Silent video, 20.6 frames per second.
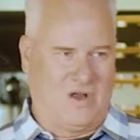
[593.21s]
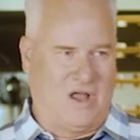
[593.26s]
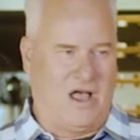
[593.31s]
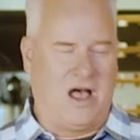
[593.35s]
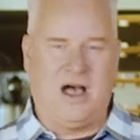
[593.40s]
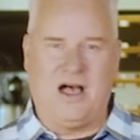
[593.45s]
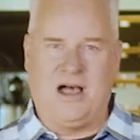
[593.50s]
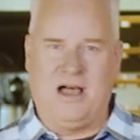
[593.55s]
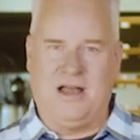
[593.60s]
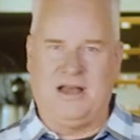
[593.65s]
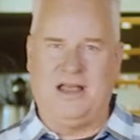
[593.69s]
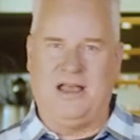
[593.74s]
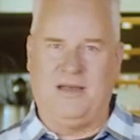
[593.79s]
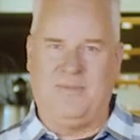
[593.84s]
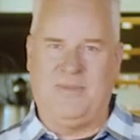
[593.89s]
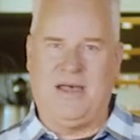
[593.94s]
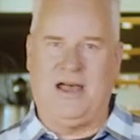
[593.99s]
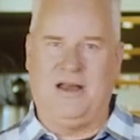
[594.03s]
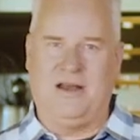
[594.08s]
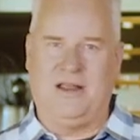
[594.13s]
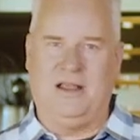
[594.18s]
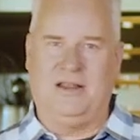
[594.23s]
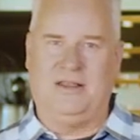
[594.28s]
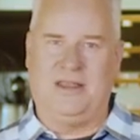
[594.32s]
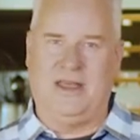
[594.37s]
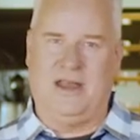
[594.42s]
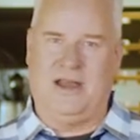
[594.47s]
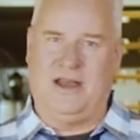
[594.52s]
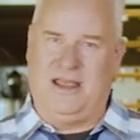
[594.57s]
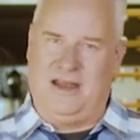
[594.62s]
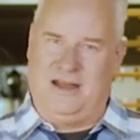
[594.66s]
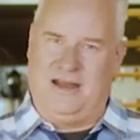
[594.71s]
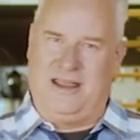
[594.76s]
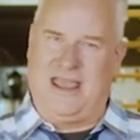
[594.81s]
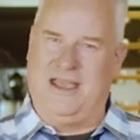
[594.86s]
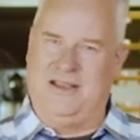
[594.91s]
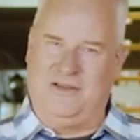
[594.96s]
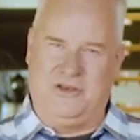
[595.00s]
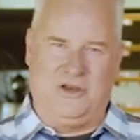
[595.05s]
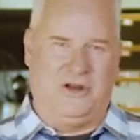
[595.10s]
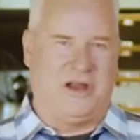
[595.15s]
odd about it, that it
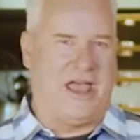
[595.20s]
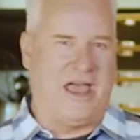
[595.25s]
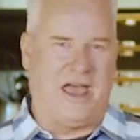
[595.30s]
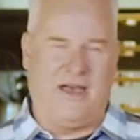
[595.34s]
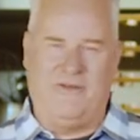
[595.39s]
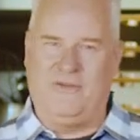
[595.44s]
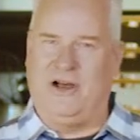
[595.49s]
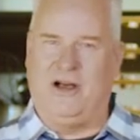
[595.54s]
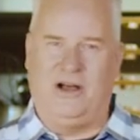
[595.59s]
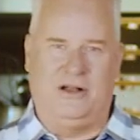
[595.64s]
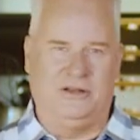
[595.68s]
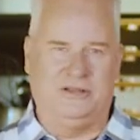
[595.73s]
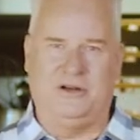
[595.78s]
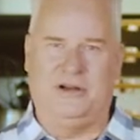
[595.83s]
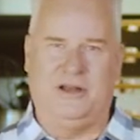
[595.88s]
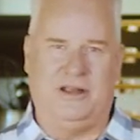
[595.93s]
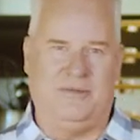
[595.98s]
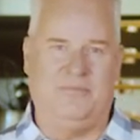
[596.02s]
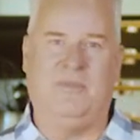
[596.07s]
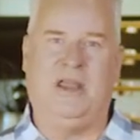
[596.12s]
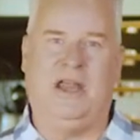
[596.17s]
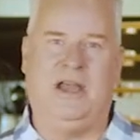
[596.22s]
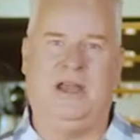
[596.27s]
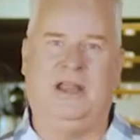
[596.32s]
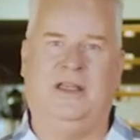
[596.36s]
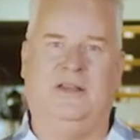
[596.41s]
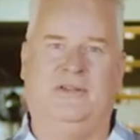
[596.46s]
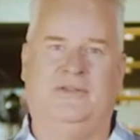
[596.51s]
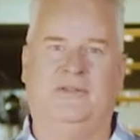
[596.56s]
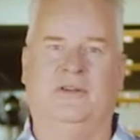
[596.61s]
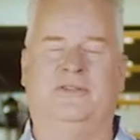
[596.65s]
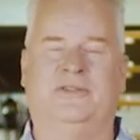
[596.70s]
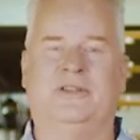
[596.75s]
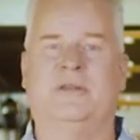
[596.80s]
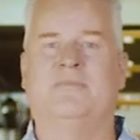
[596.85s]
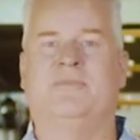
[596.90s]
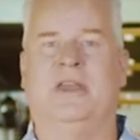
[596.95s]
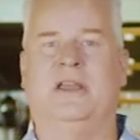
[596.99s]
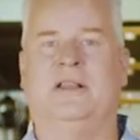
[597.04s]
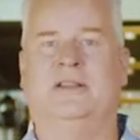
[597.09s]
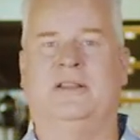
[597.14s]
could have alternate meanings or
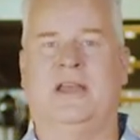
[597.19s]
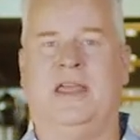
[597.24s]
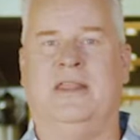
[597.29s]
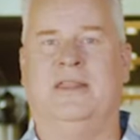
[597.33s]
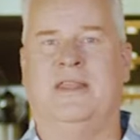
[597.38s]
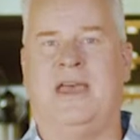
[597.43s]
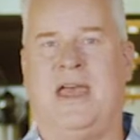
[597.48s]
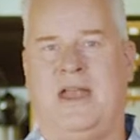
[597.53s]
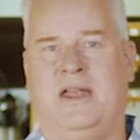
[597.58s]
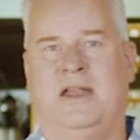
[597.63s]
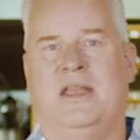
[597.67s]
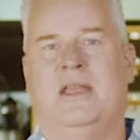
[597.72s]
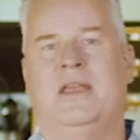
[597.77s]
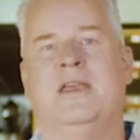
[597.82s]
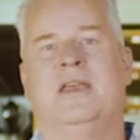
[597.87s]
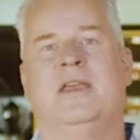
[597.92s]
something like that.